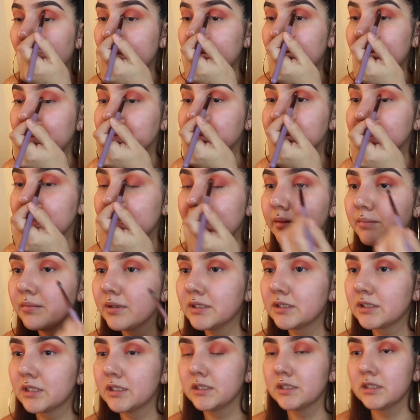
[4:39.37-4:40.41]
keep saying,
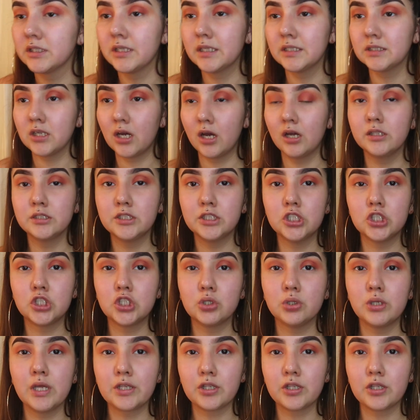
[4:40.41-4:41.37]
but it's because it's honestly true.